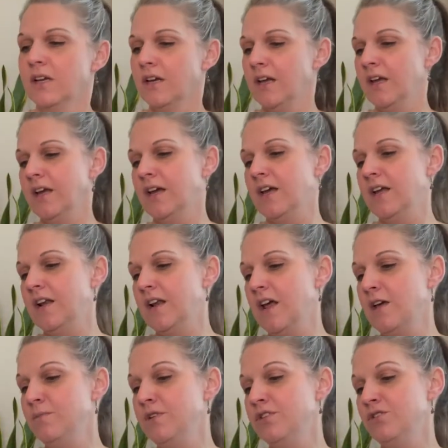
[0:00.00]
And
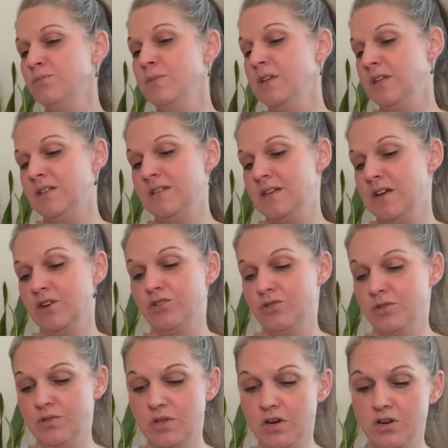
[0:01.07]
I'm assuming it's an
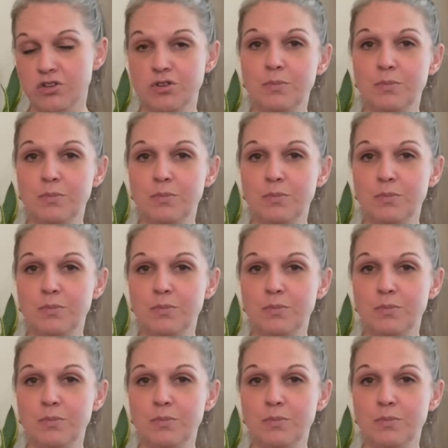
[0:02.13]
extra large,